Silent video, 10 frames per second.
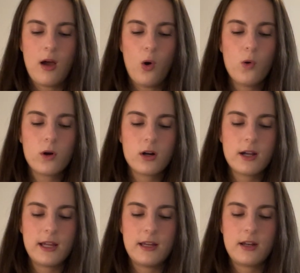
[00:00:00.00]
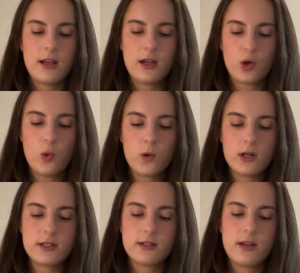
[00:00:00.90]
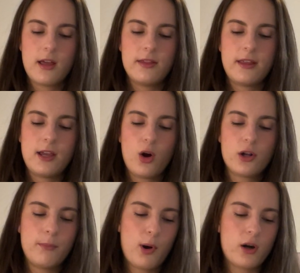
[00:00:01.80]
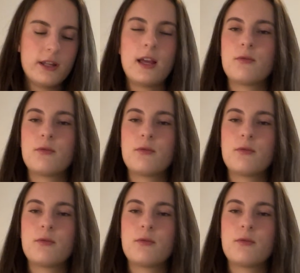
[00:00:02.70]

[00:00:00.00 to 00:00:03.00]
Or in a court, they are the party that